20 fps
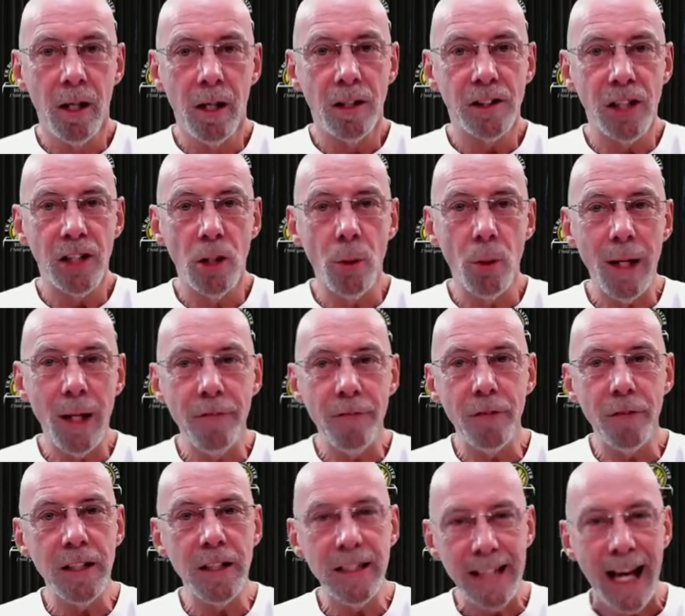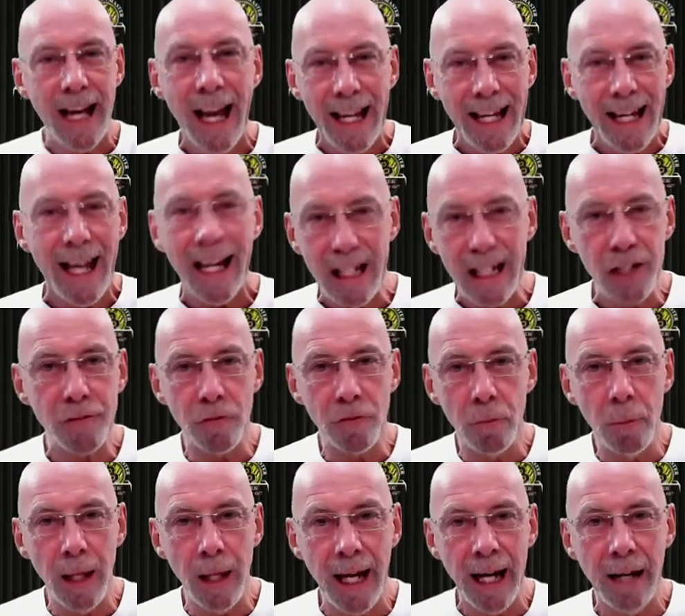So even 10x
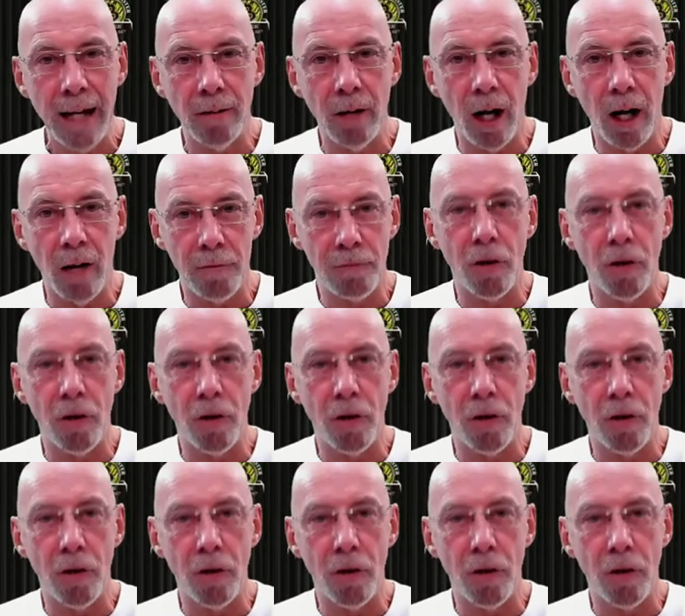from here at